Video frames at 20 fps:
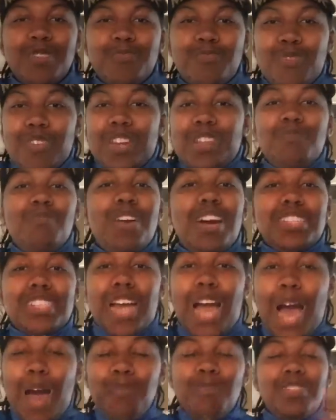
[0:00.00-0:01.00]
pretty much,
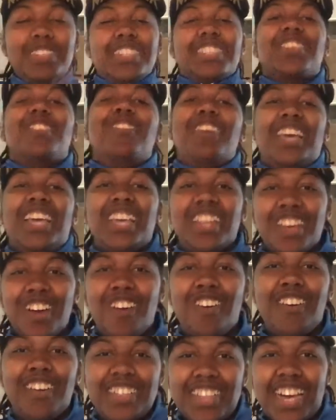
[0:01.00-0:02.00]
I'm gonna just go ahead and go
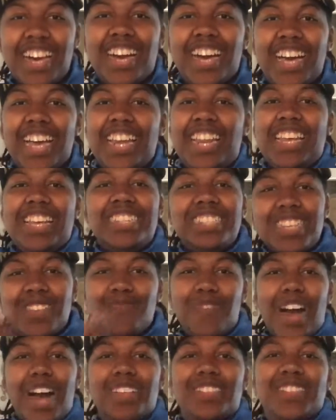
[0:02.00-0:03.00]
online and just
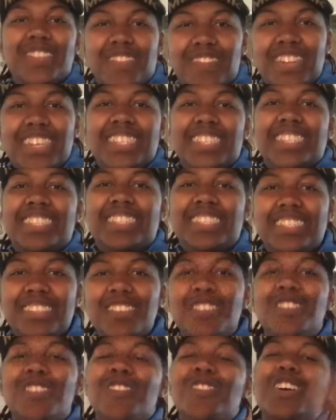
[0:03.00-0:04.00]
find some questions to
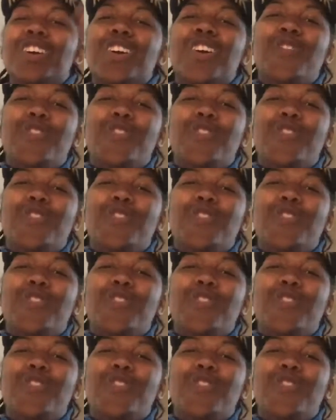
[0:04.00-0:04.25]
do